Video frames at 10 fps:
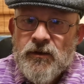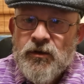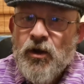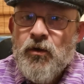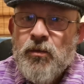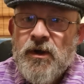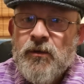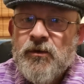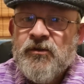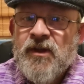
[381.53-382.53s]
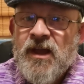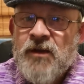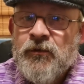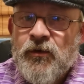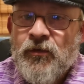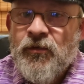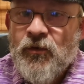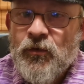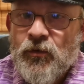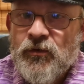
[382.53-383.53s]
nowhere was there ever a
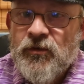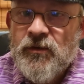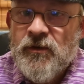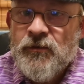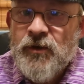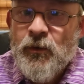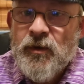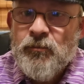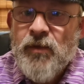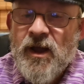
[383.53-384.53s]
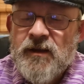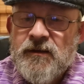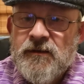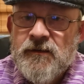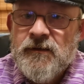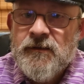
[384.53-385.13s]
thought of going back